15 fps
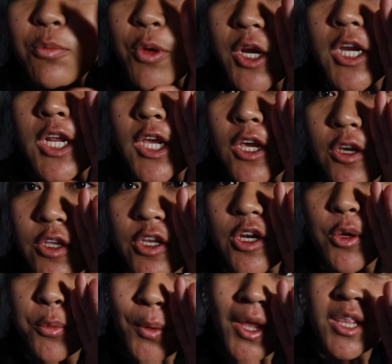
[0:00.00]
We're gonna go, you
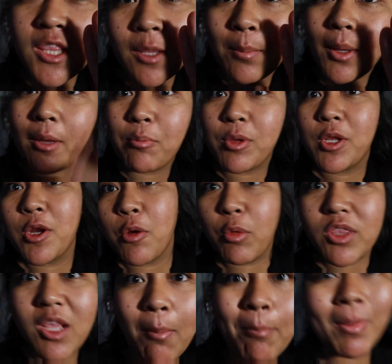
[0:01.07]
know, wake them up, you know,
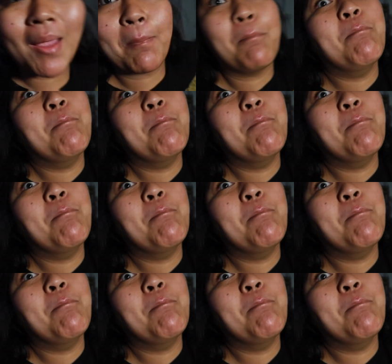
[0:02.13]
with a big